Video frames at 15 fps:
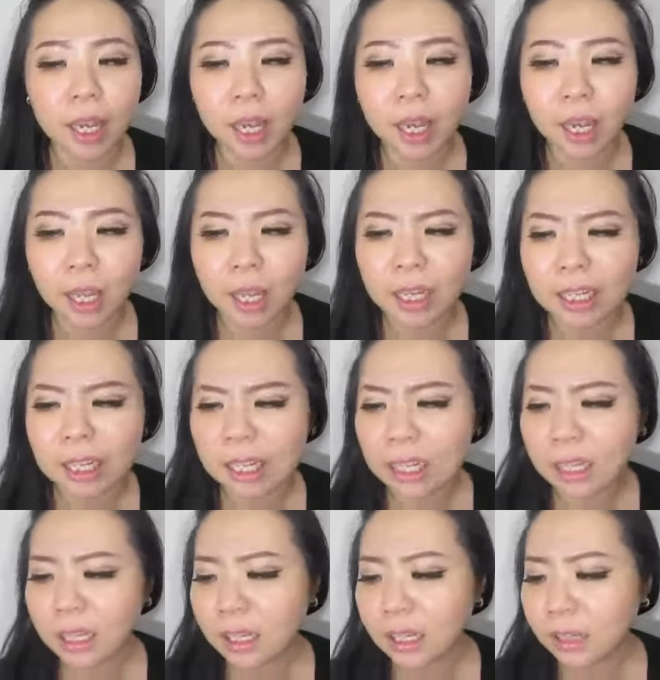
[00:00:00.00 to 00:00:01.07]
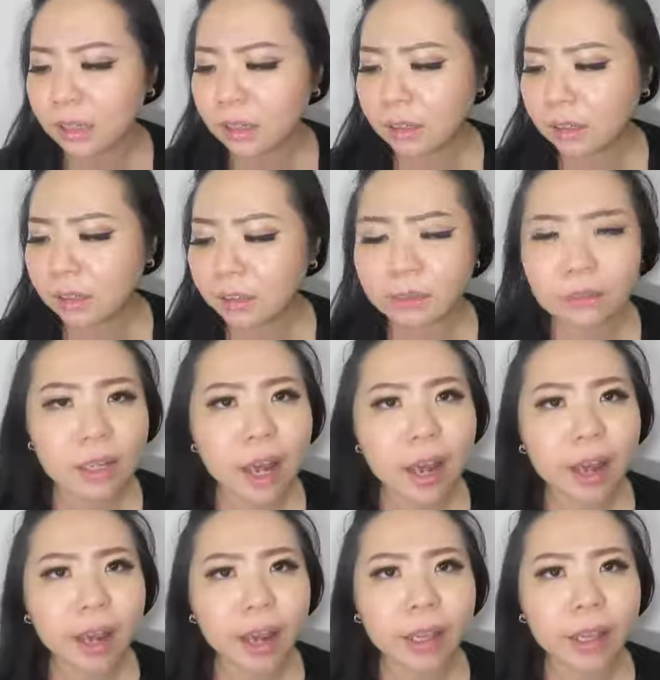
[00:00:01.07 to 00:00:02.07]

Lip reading: And yeah,